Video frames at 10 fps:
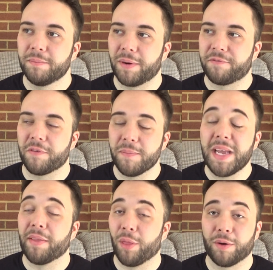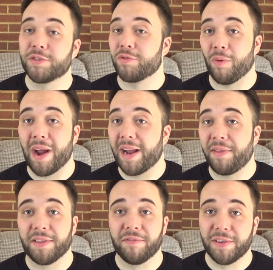But for me, it looks great. I
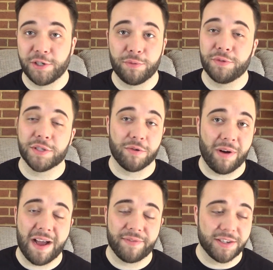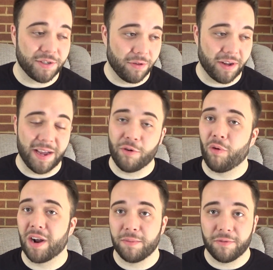think the visuals, the graphics look
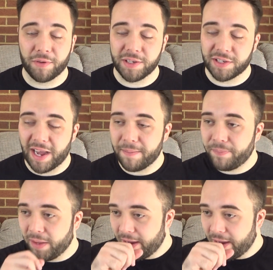incredible for this game.